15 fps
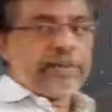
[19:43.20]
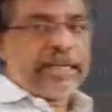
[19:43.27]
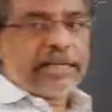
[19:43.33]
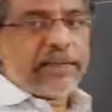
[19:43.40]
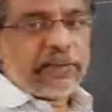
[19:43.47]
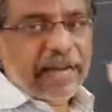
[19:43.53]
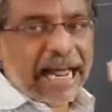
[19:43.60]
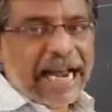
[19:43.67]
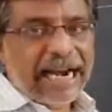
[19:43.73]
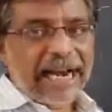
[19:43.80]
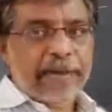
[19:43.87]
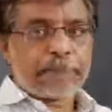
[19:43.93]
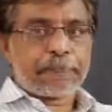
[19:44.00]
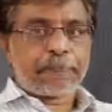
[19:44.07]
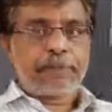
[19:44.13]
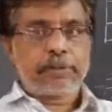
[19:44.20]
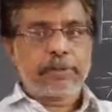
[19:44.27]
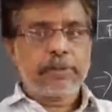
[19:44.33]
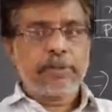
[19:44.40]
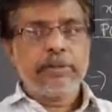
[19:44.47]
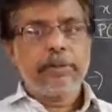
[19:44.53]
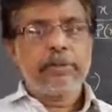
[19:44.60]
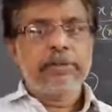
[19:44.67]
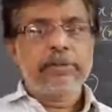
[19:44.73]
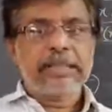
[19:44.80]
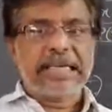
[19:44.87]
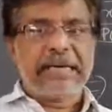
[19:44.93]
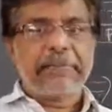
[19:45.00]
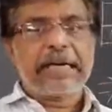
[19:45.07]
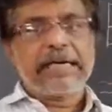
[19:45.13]
then you will add up.
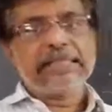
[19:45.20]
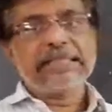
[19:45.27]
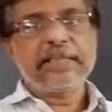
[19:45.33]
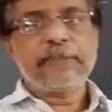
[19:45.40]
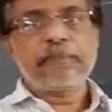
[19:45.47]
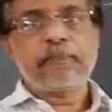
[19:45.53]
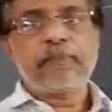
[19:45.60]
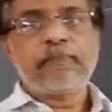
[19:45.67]
Same concept.